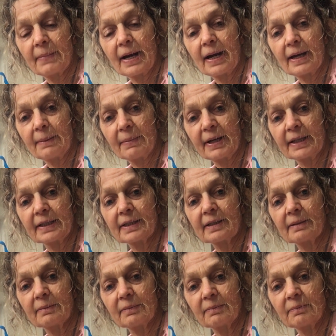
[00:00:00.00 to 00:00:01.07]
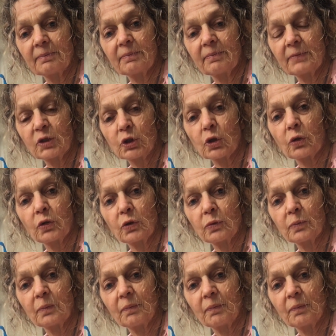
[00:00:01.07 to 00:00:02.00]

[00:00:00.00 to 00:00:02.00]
I might show you.